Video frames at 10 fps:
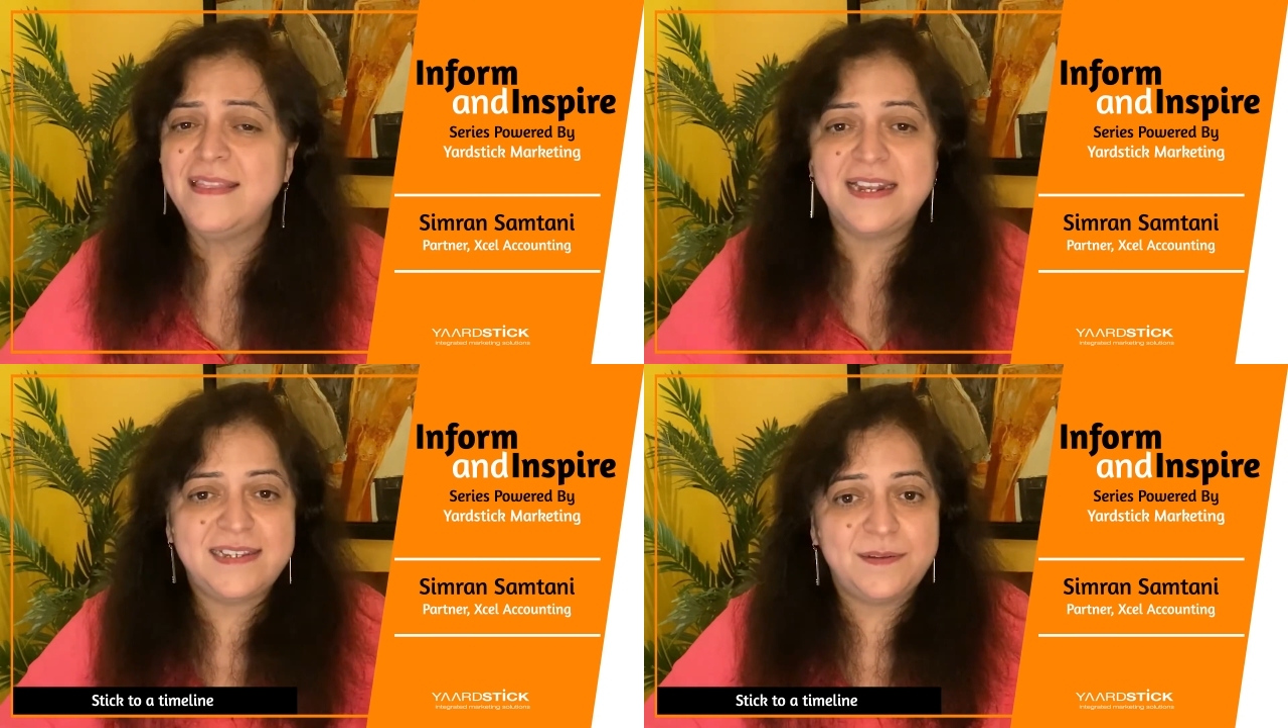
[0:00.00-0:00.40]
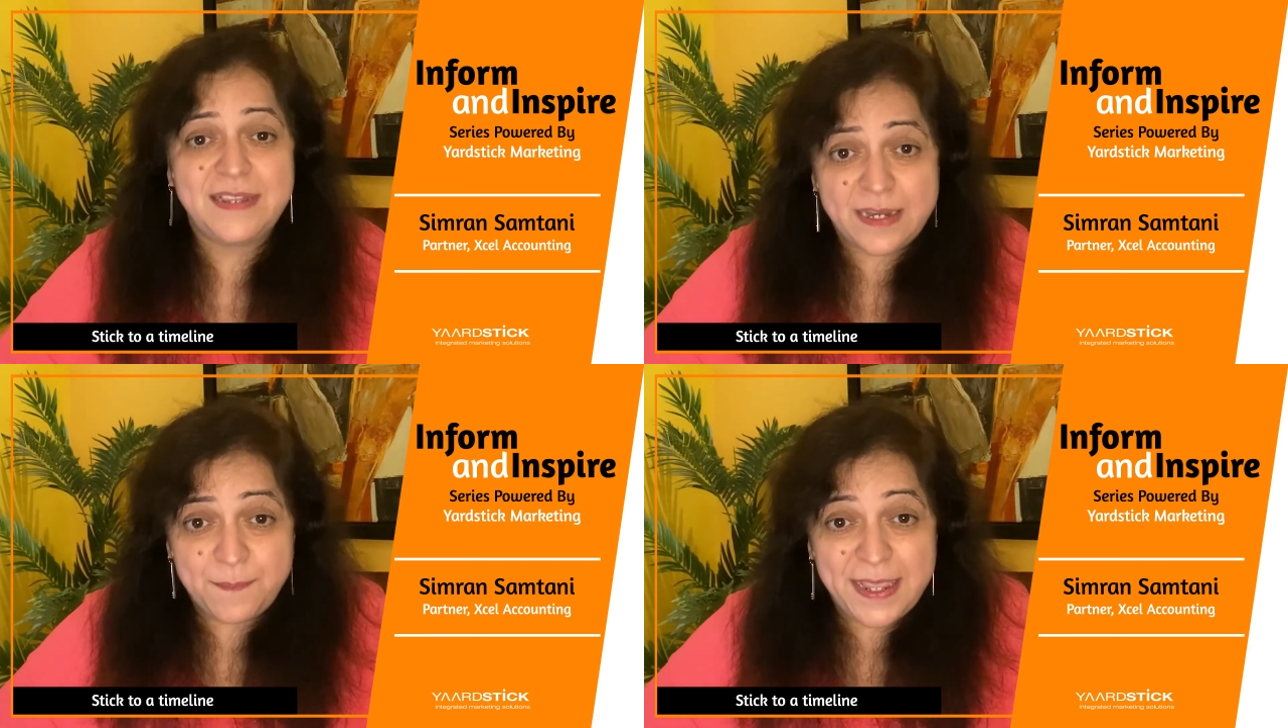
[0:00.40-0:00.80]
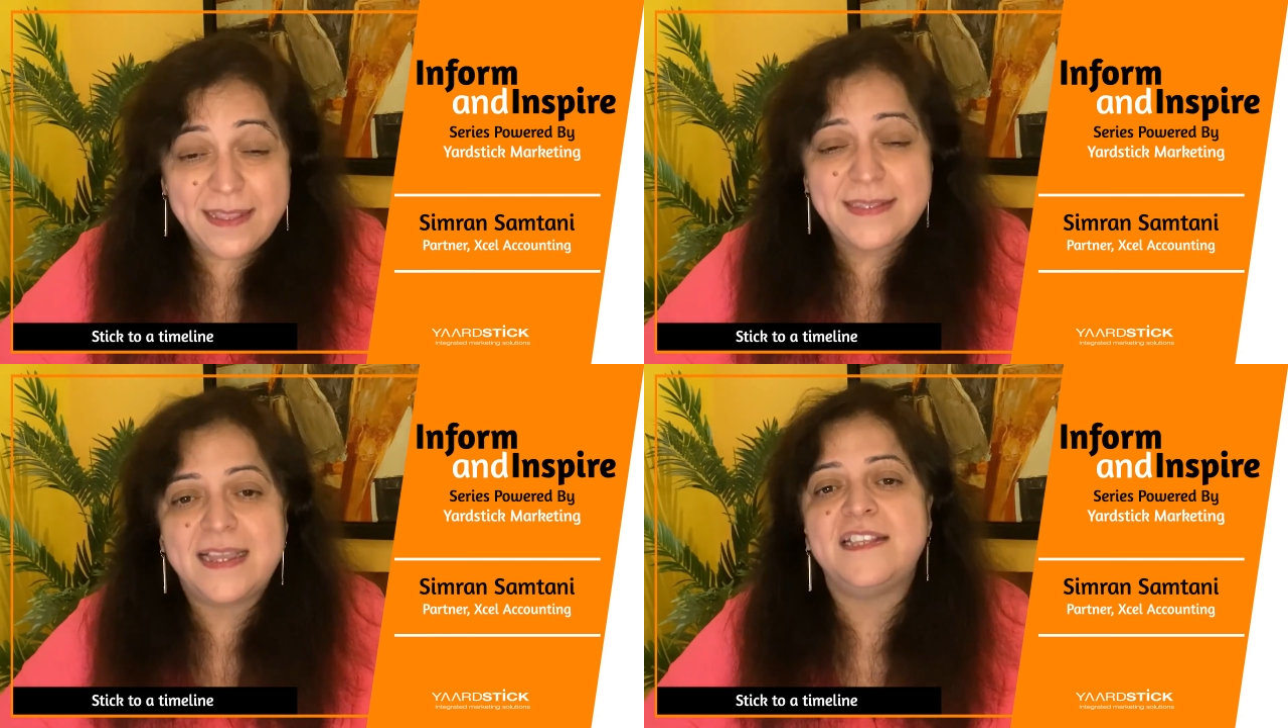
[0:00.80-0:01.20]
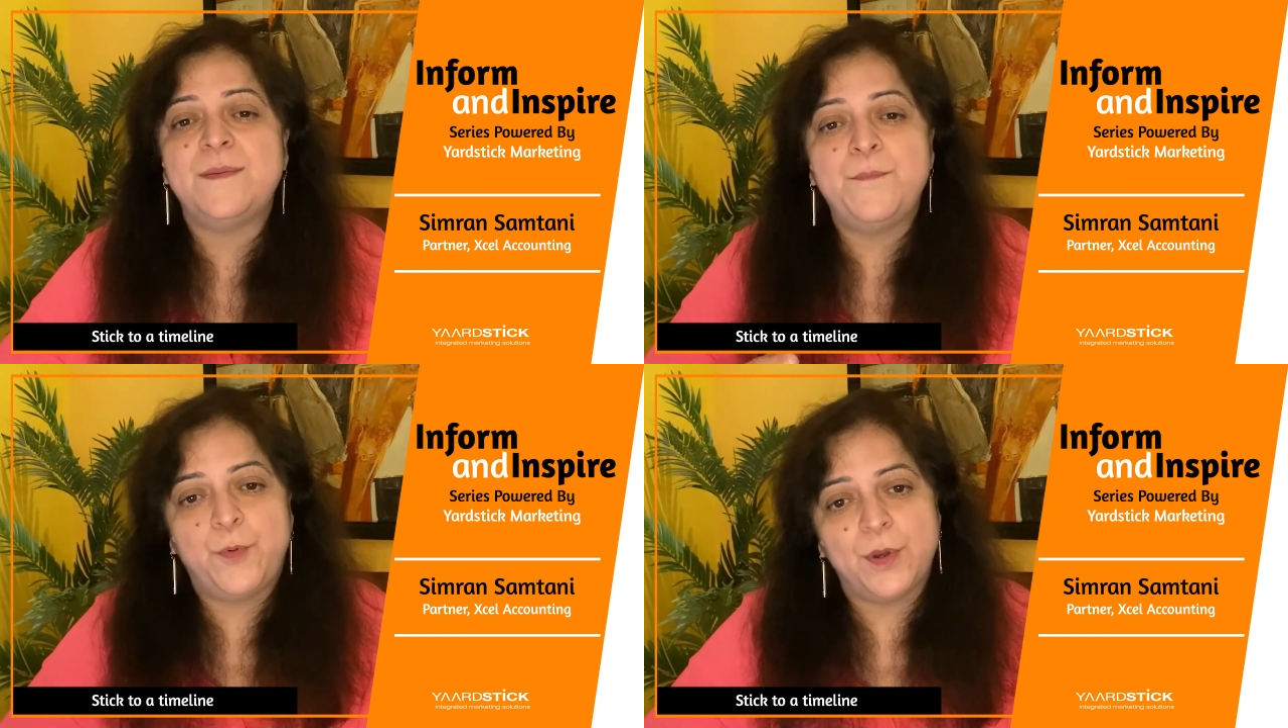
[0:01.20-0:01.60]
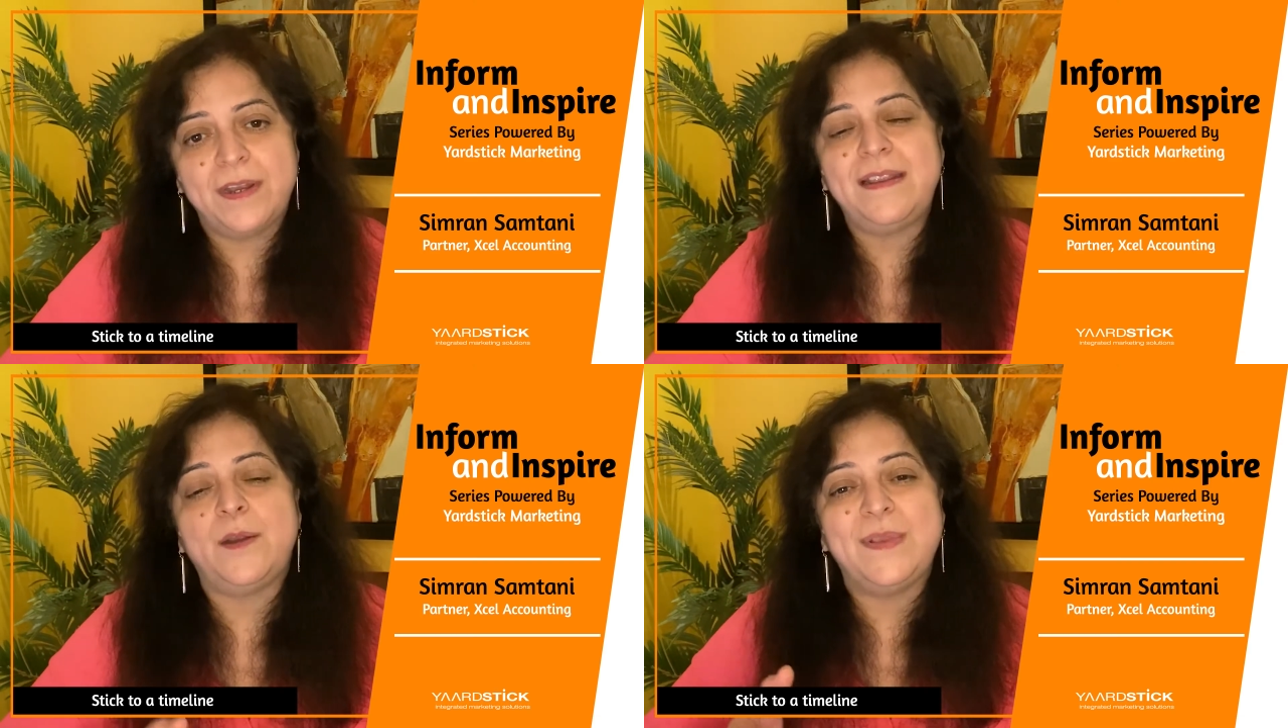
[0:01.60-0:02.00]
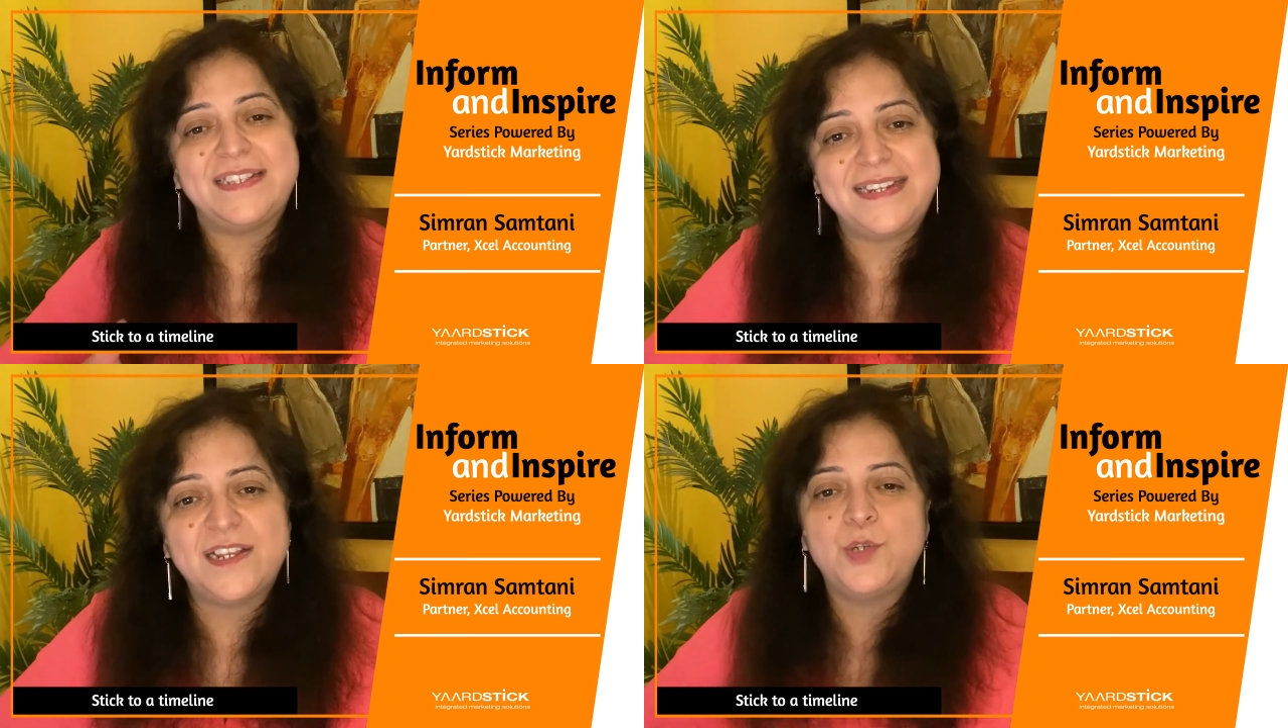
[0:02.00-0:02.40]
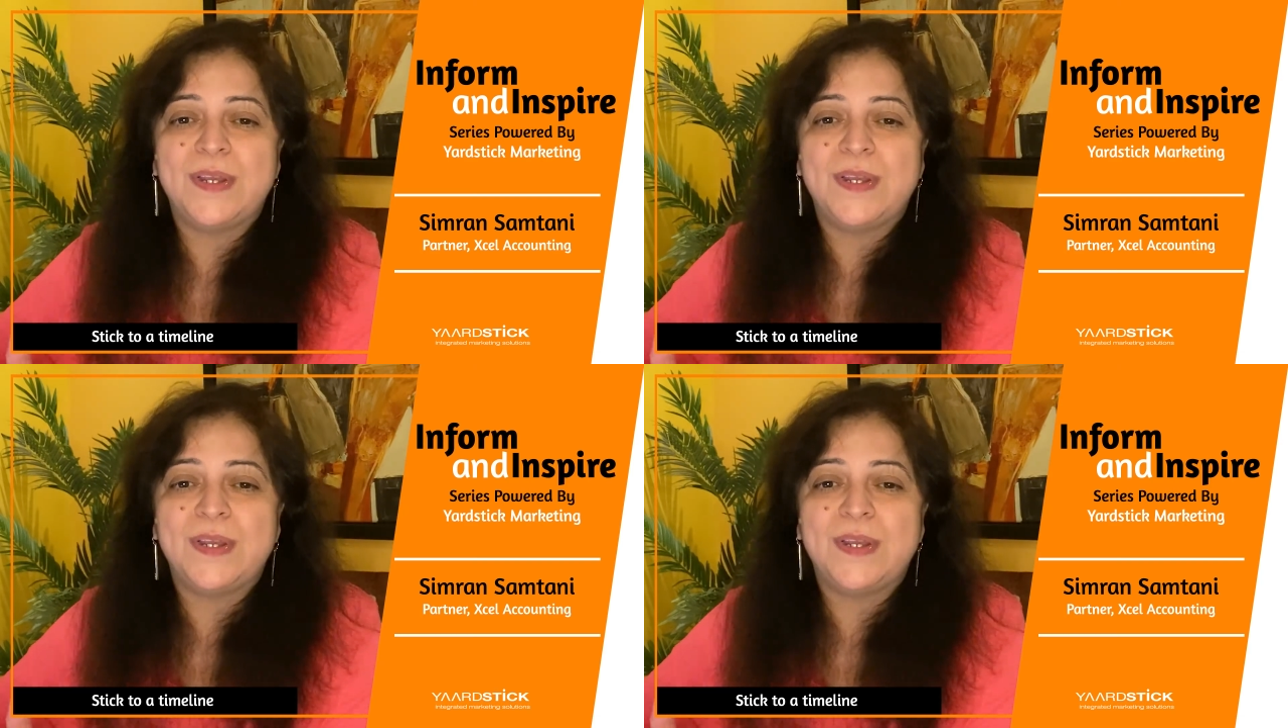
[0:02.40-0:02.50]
That means that it's important that we stick